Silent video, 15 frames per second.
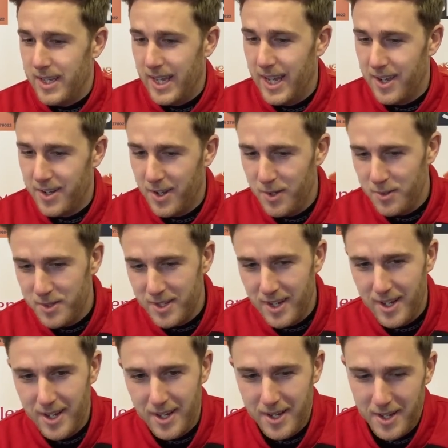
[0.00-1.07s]
Yeah, I know, it was
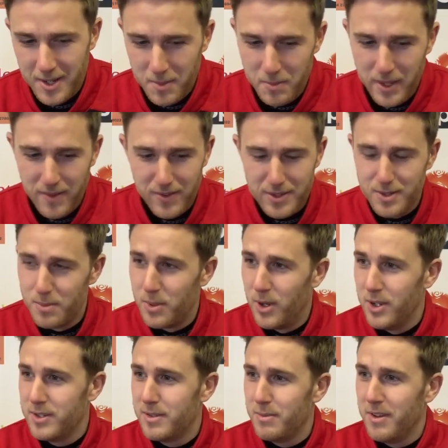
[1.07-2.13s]
a bit of a
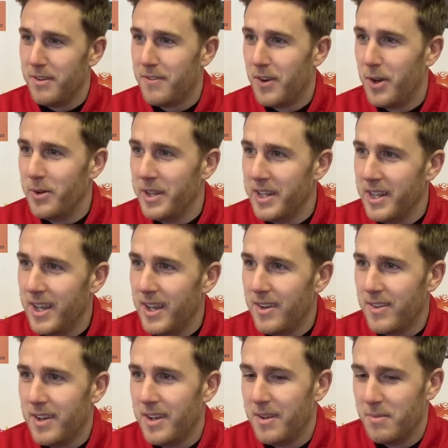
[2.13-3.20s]
surprise to be thrown in
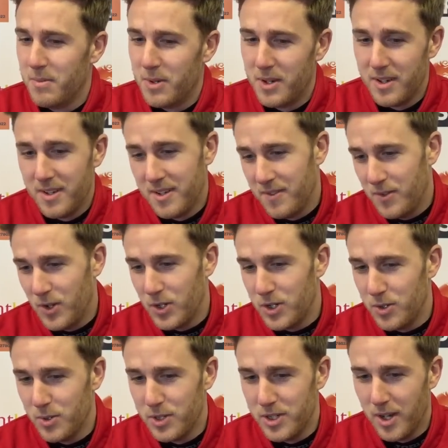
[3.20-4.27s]
there, but what
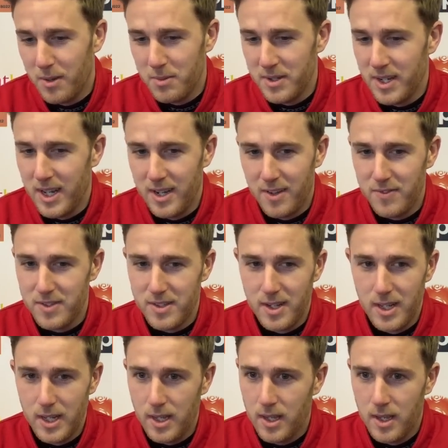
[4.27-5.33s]
do a job, and then
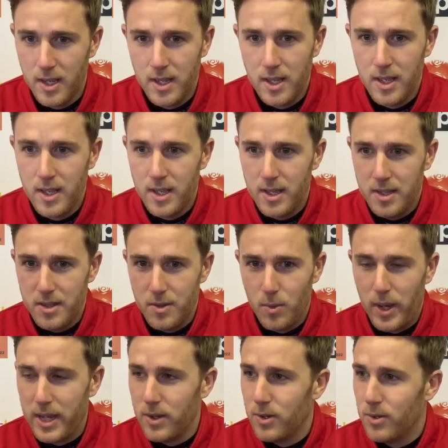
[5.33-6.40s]
obviously the
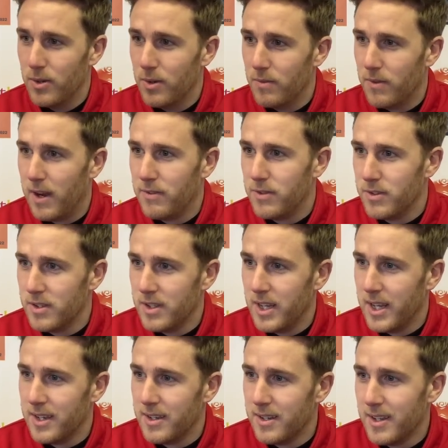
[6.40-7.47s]
way it all unravelled at the
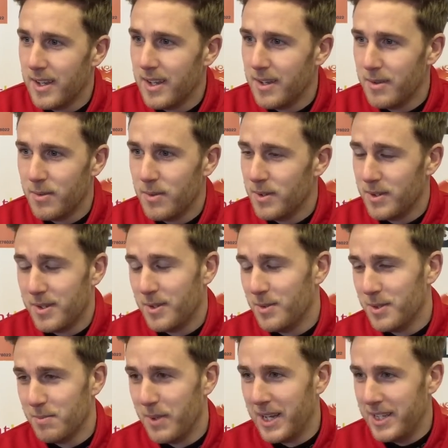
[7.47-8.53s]
end was
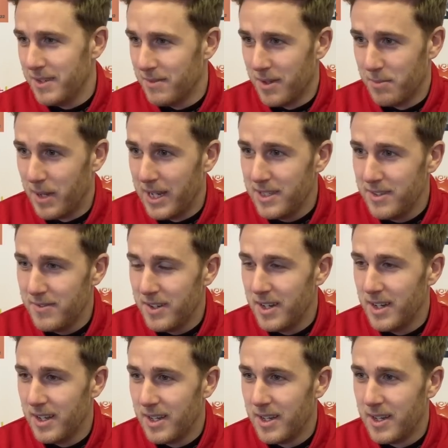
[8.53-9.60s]
amazing,
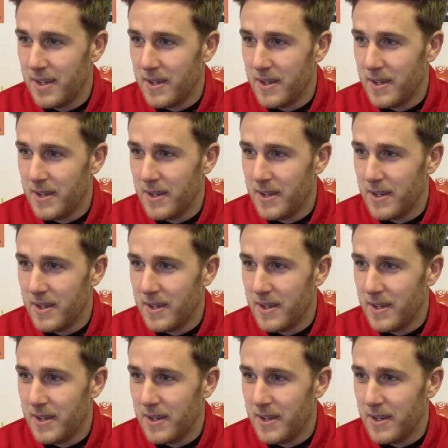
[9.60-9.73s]
really.